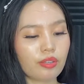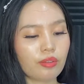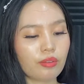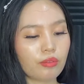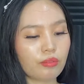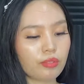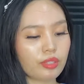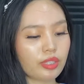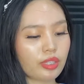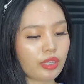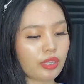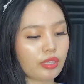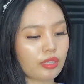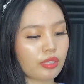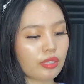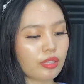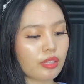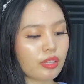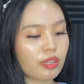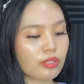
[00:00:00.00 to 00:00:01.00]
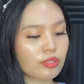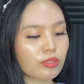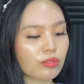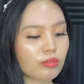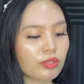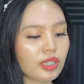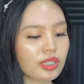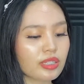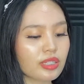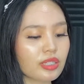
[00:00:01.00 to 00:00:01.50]
Okay, so
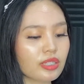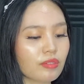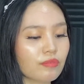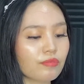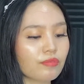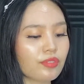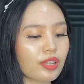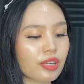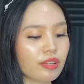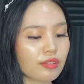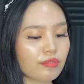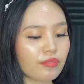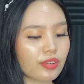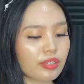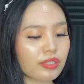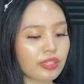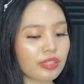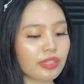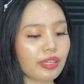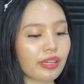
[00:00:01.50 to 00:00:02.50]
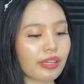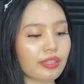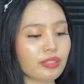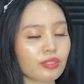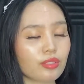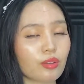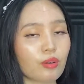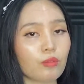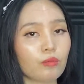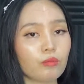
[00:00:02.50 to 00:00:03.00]
this is a very, very
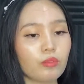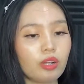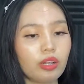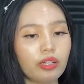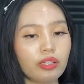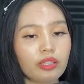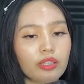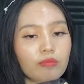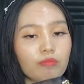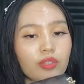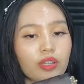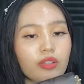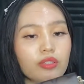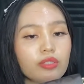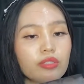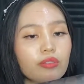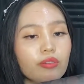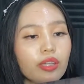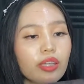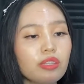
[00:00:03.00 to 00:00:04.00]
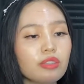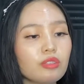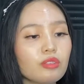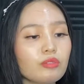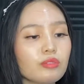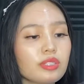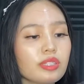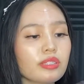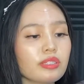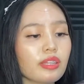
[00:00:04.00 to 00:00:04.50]
nice wallet because you can
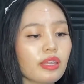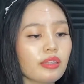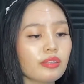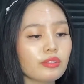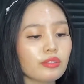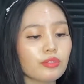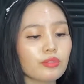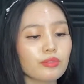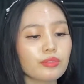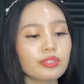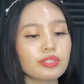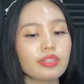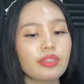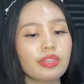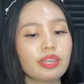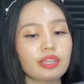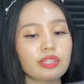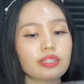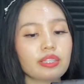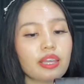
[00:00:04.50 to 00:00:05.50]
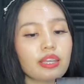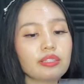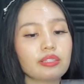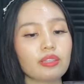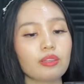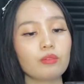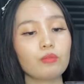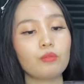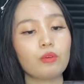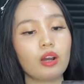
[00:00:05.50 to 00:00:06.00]
use this as
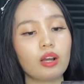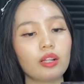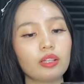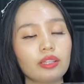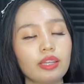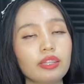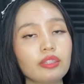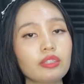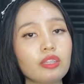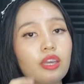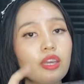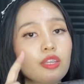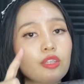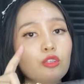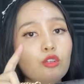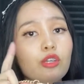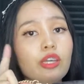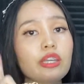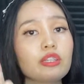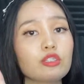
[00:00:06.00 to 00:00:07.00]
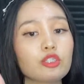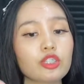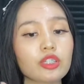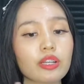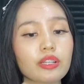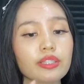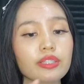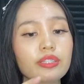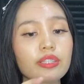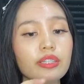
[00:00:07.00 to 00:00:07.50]
a wallet. You can
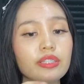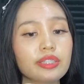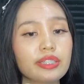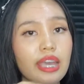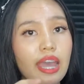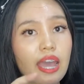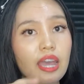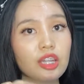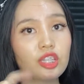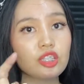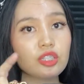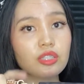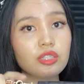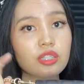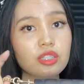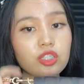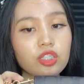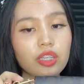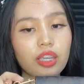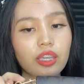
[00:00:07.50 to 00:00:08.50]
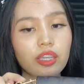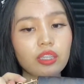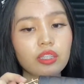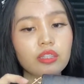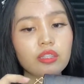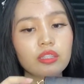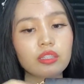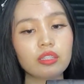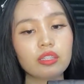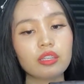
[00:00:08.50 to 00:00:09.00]
just detach the chain.
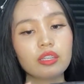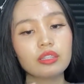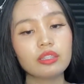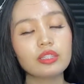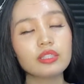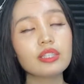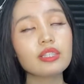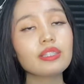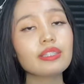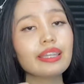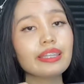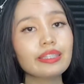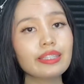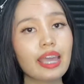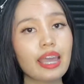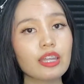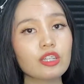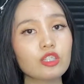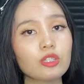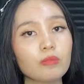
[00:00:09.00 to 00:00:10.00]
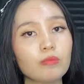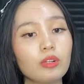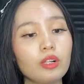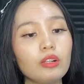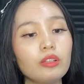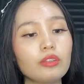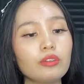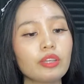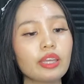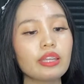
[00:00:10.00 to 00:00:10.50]
This is detachable.
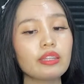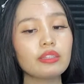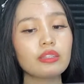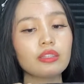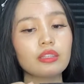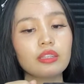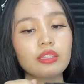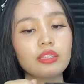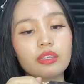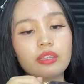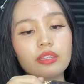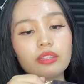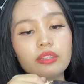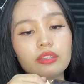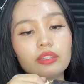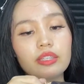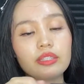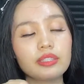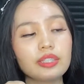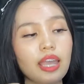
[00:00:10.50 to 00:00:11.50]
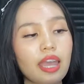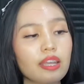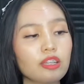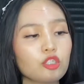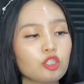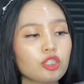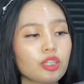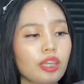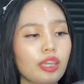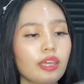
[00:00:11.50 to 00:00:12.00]
You can
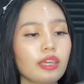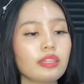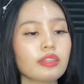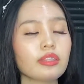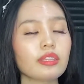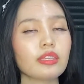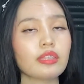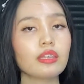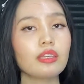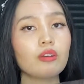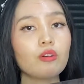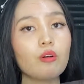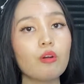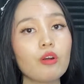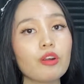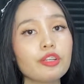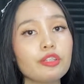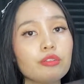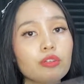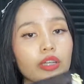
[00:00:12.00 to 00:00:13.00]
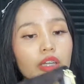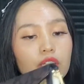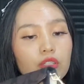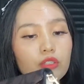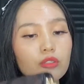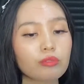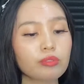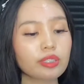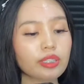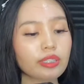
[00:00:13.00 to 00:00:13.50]
detach it, or you can
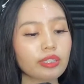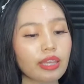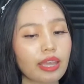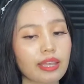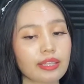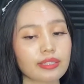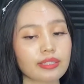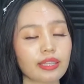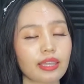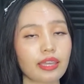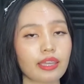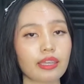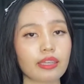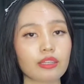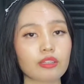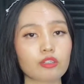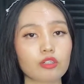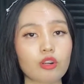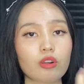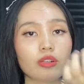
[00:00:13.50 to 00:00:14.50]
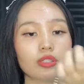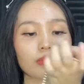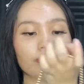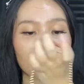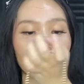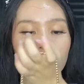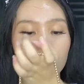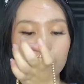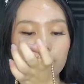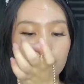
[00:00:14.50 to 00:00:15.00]
use it as a
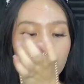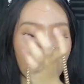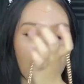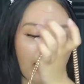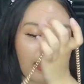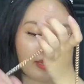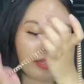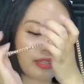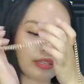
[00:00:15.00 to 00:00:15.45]
crossbody bag.